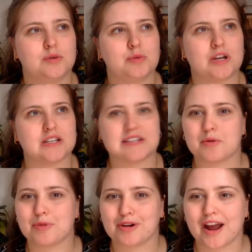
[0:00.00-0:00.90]
because that
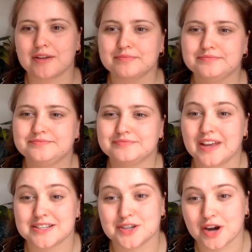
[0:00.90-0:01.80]
would be great.
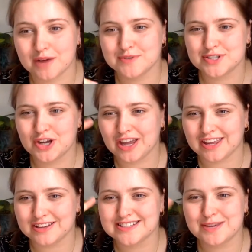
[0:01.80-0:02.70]
Yeah, sorry, I'm just cooking.
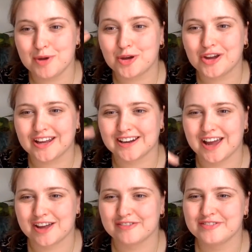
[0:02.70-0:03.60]
You can see me cooking
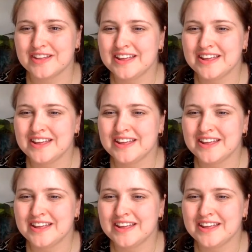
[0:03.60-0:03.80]
alive.